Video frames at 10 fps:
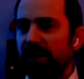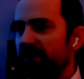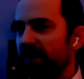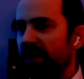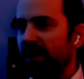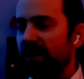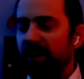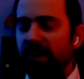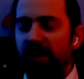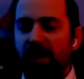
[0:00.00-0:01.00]
out there.
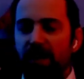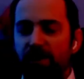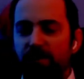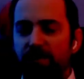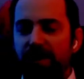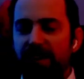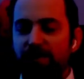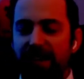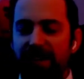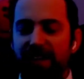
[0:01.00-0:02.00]
It's
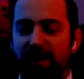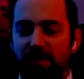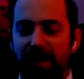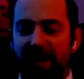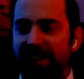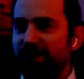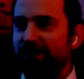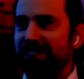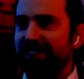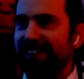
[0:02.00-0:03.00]
making a comeback though.
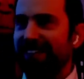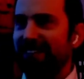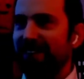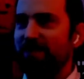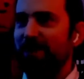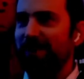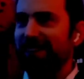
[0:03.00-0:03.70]
You know that, Mo?